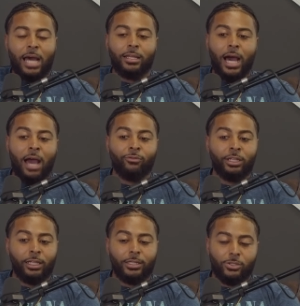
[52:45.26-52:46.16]
I
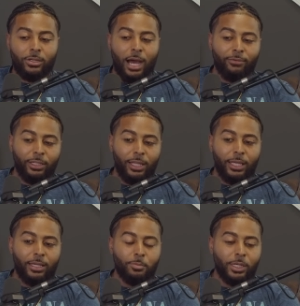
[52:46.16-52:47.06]
really
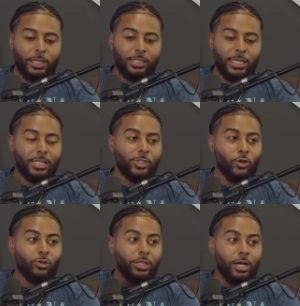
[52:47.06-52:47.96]
like him because he's
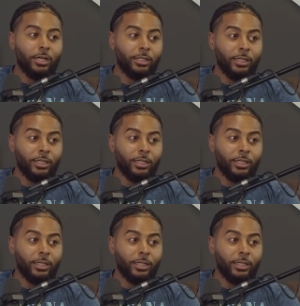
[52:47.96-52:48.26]
so young